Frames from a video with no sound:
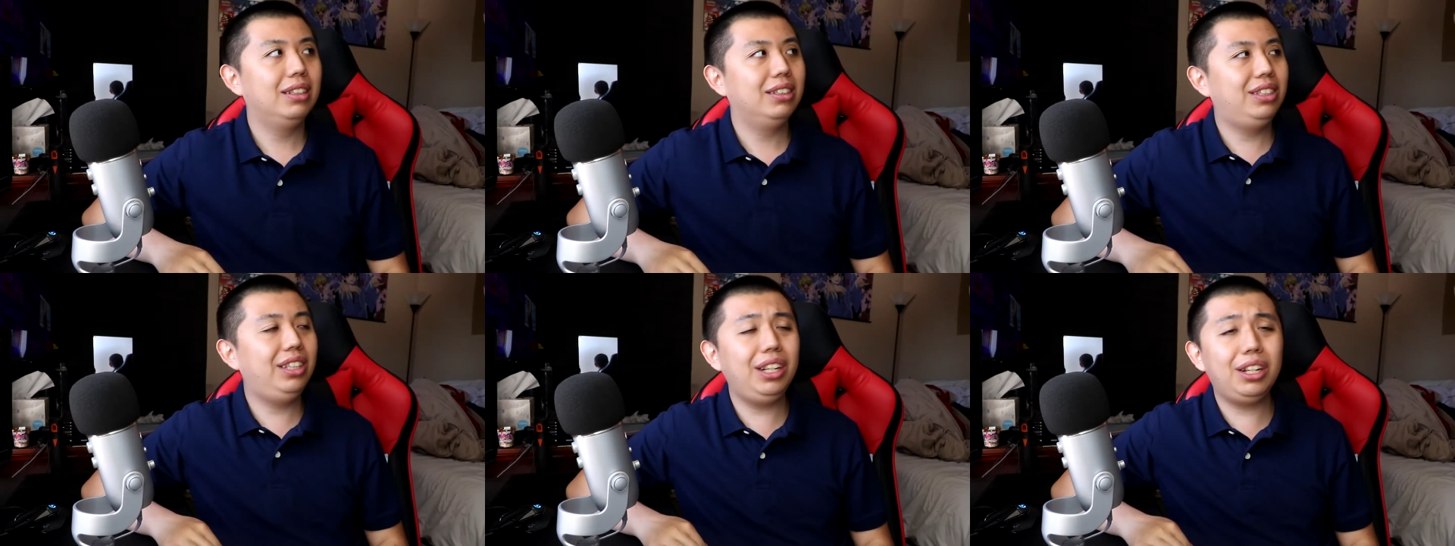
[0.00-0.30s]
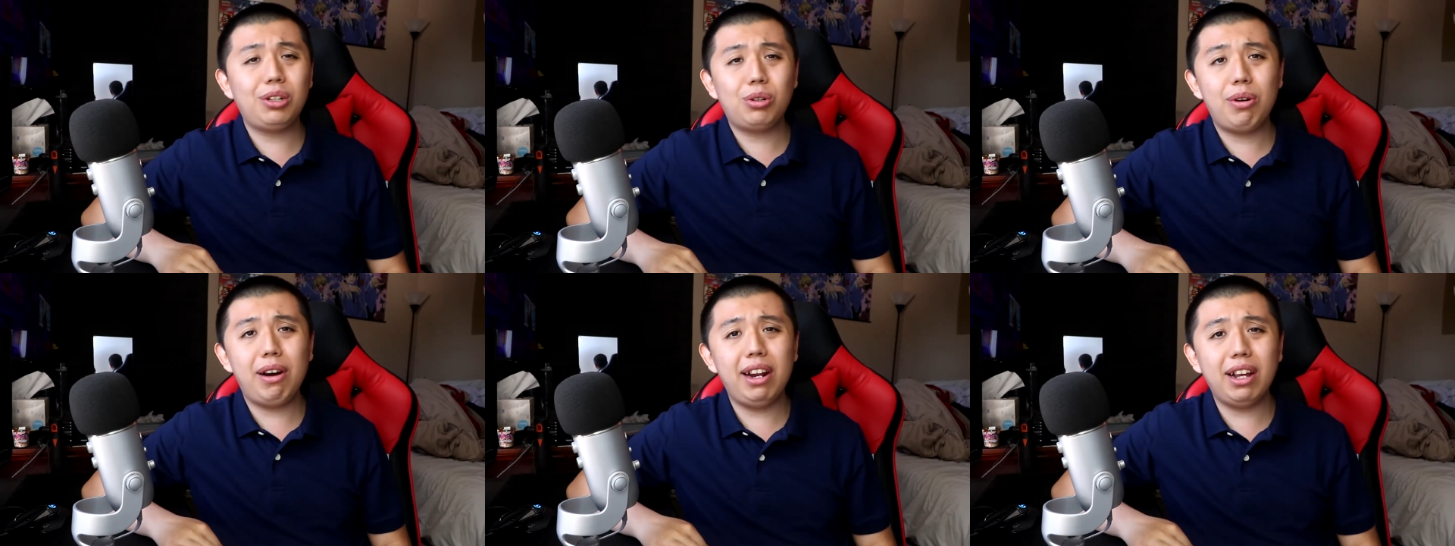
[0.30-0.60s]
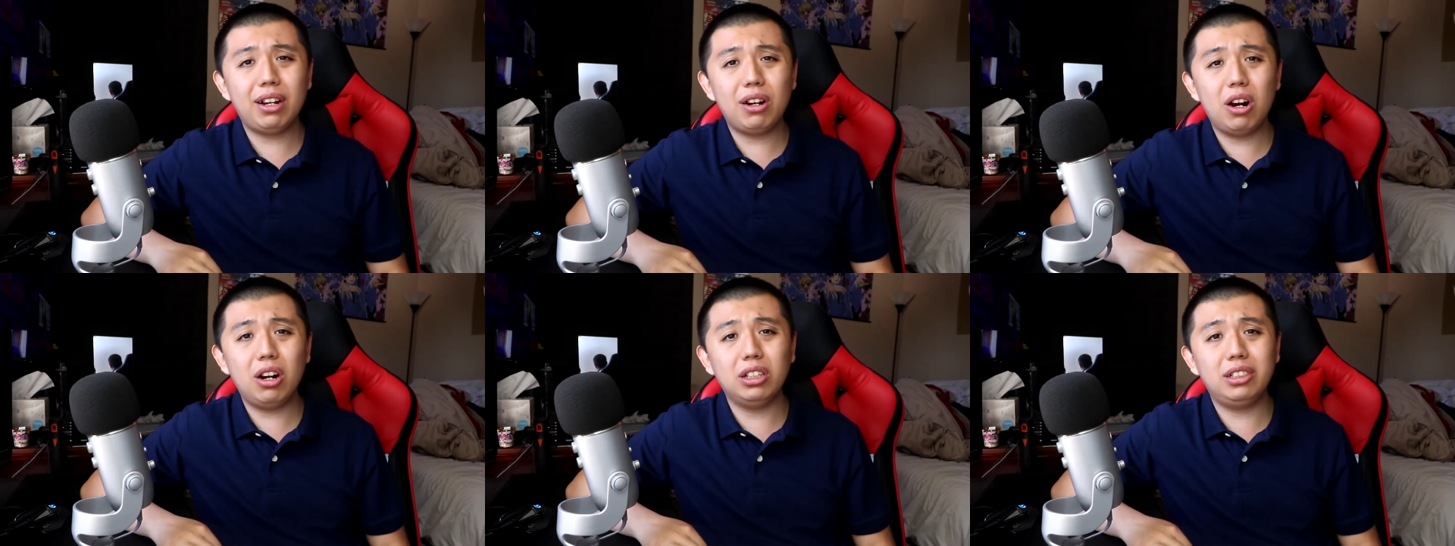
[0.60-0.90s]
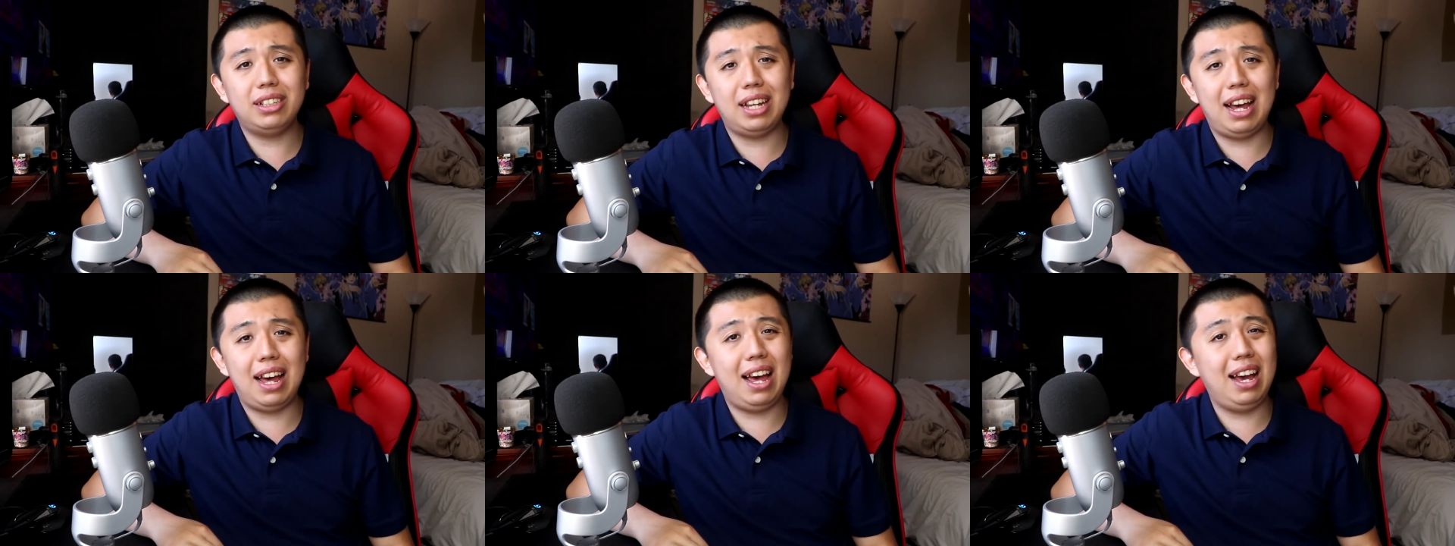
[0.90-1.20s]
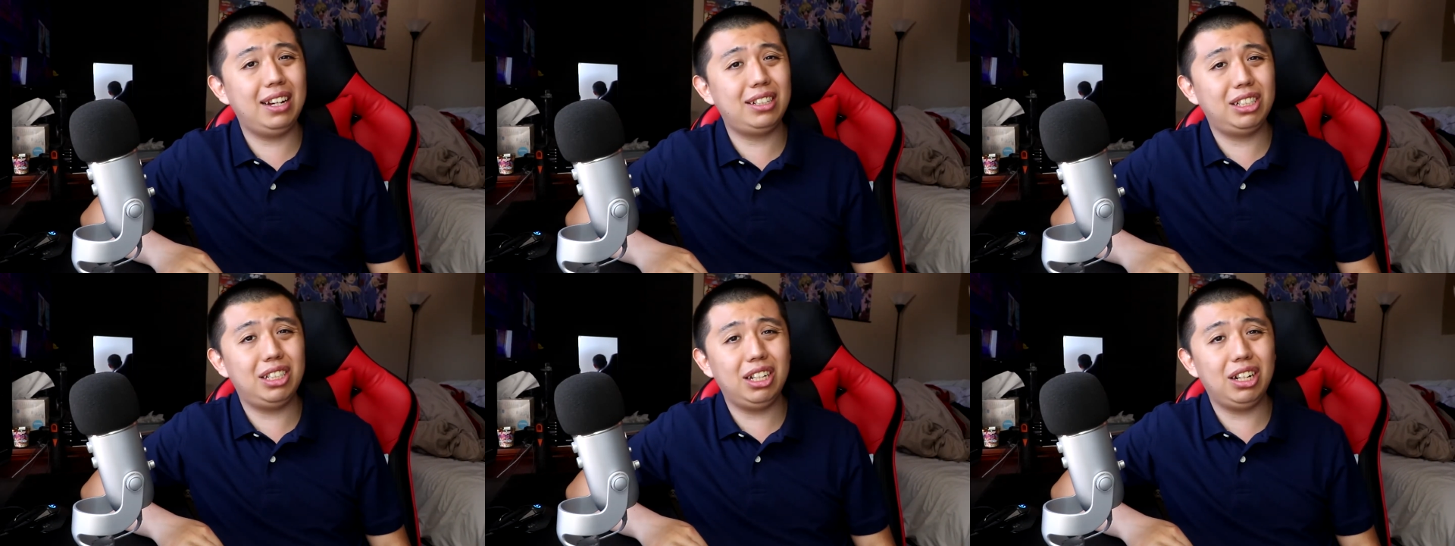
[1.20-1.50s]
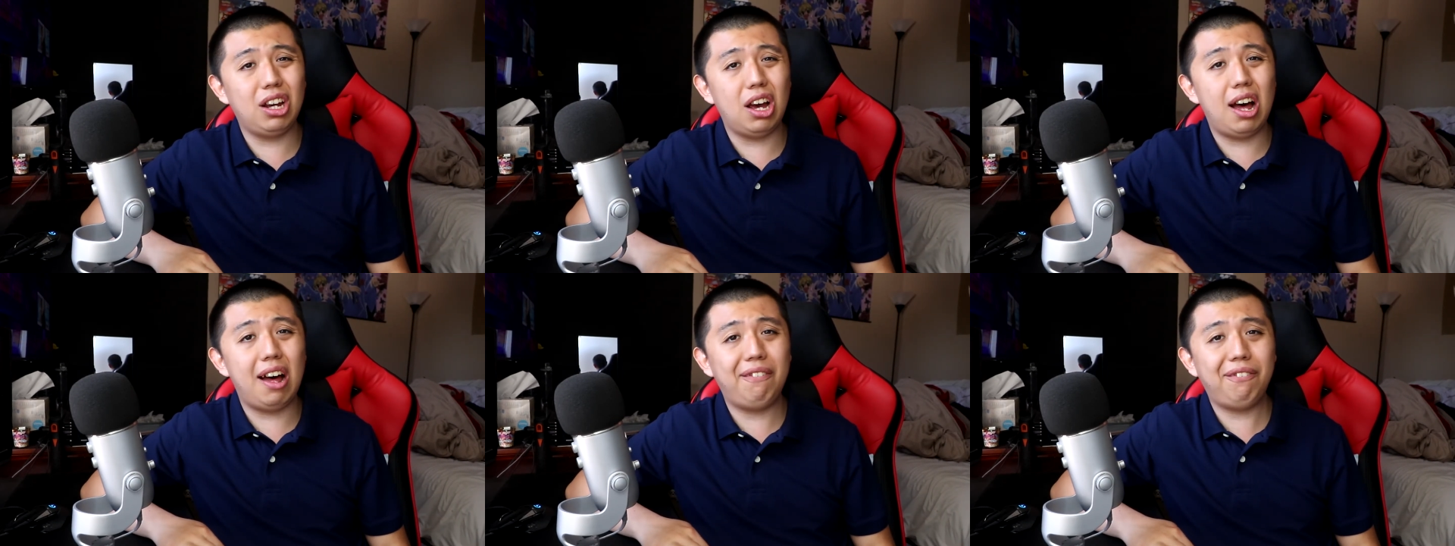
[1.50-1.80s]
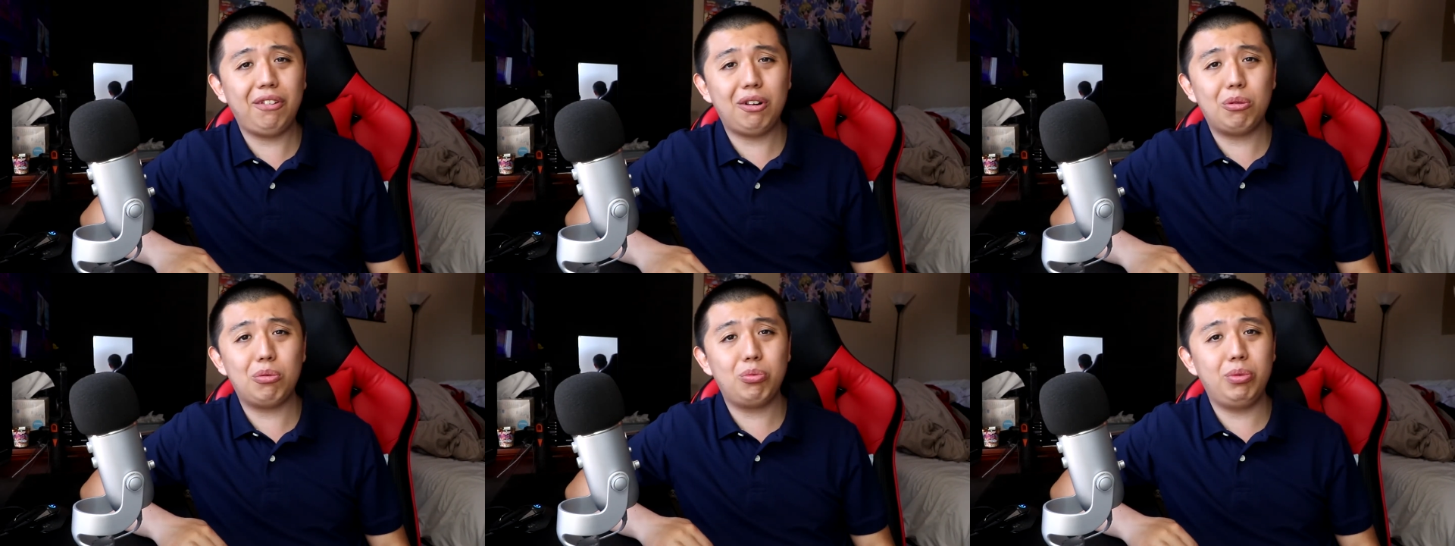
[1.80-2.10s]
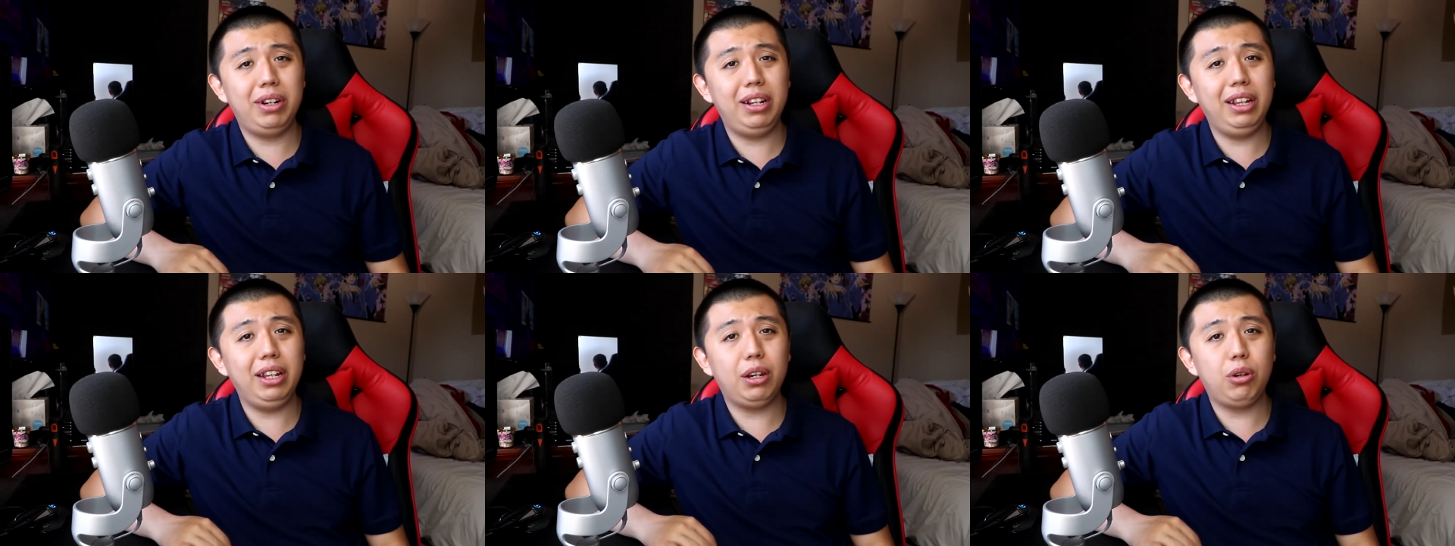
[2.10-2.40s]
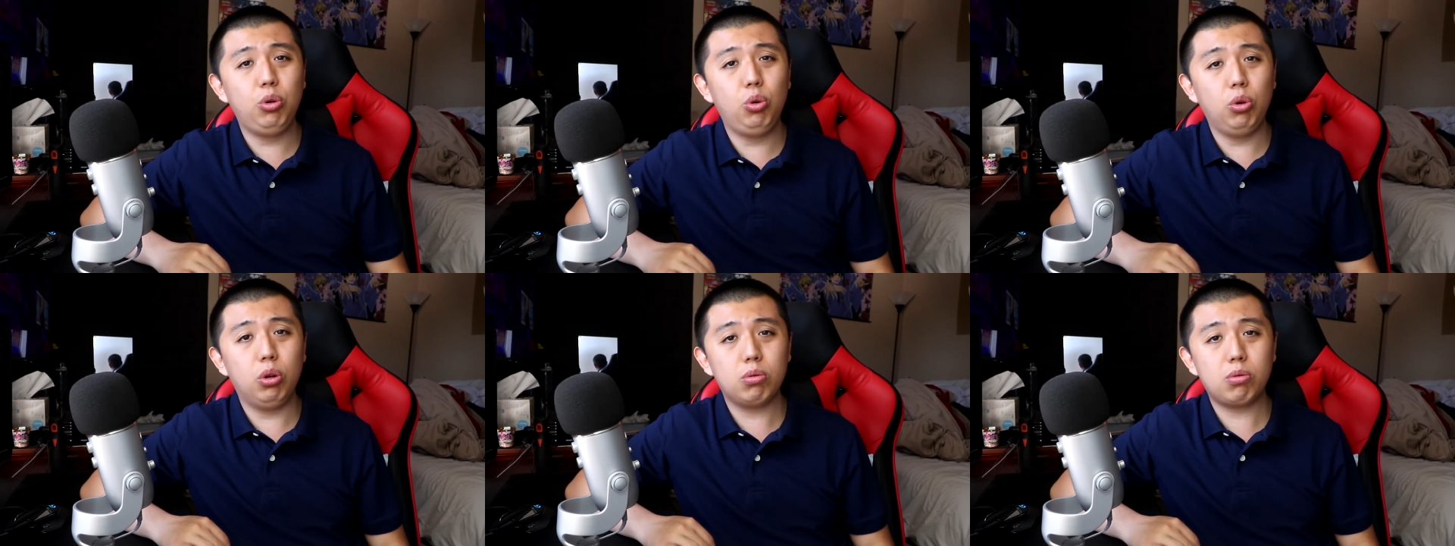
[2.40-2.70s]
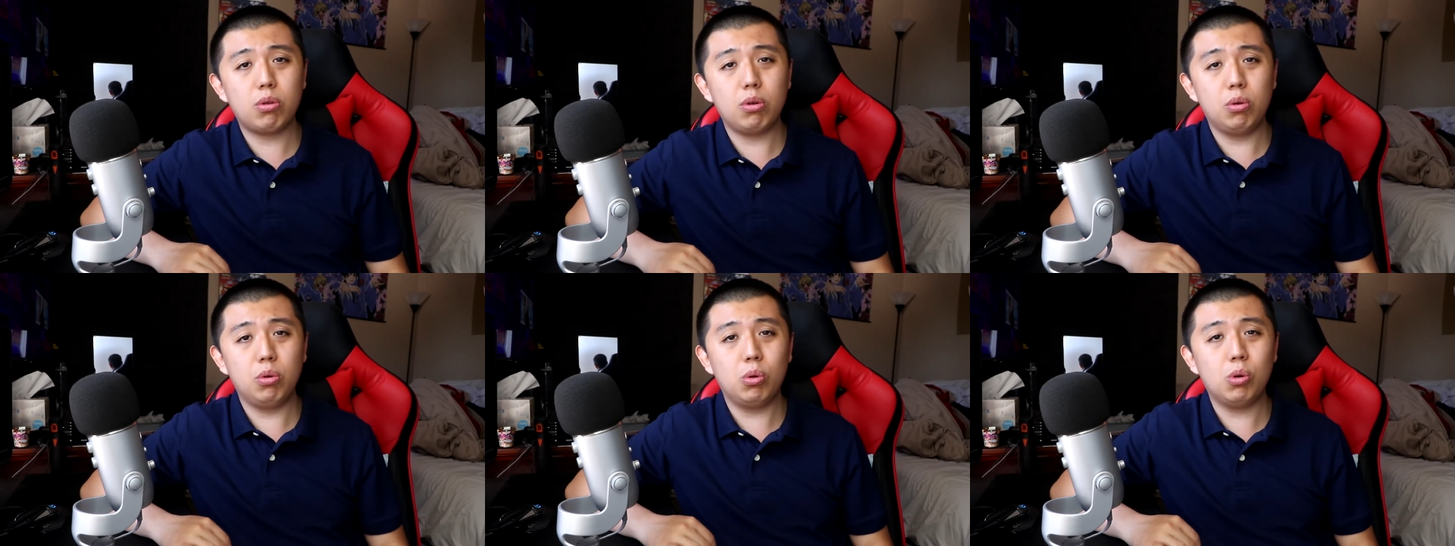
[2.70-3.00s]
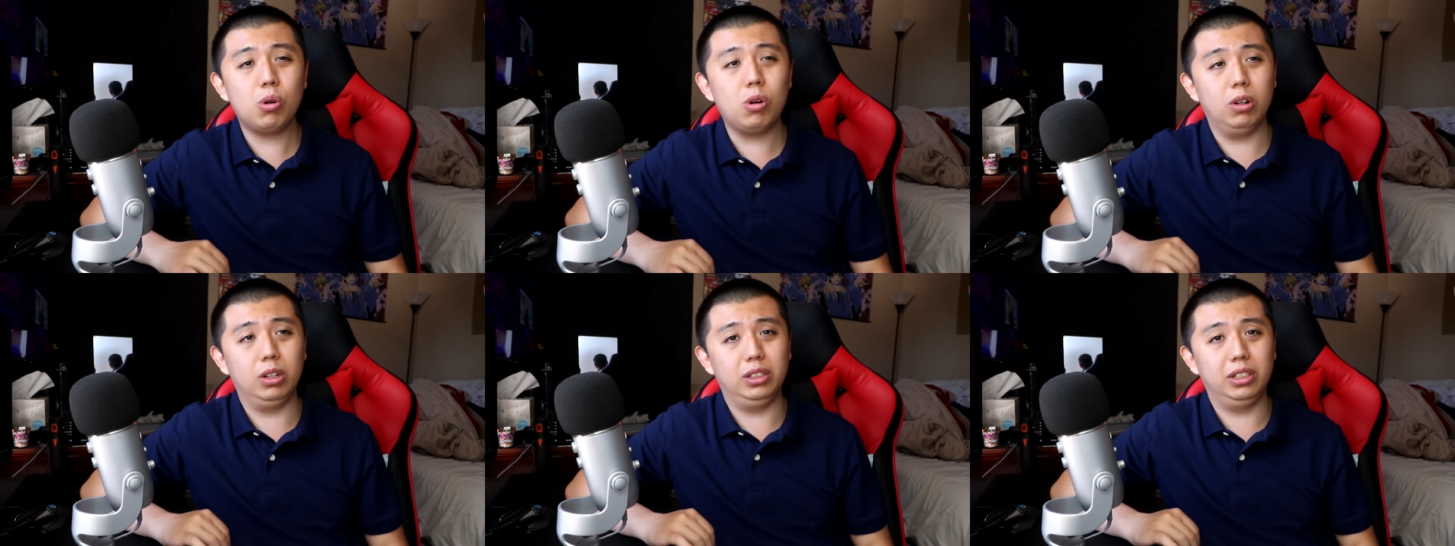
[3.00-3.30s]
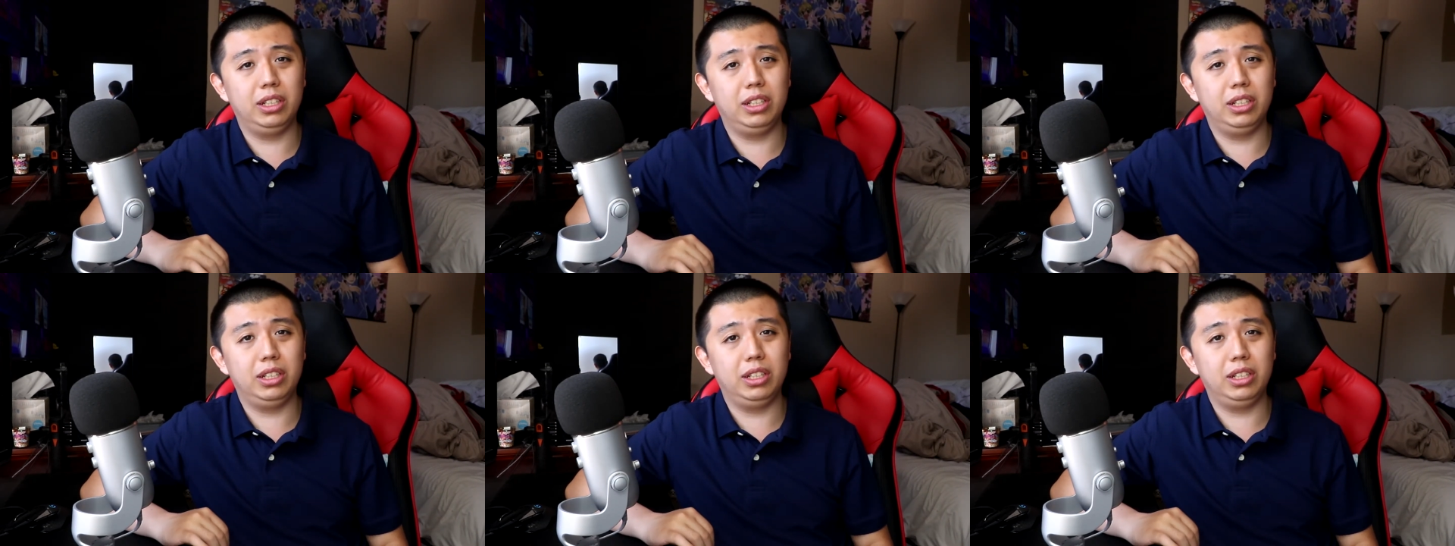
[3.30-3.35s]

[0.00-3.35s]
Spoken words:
See, credit cards actually offer really cool rewards.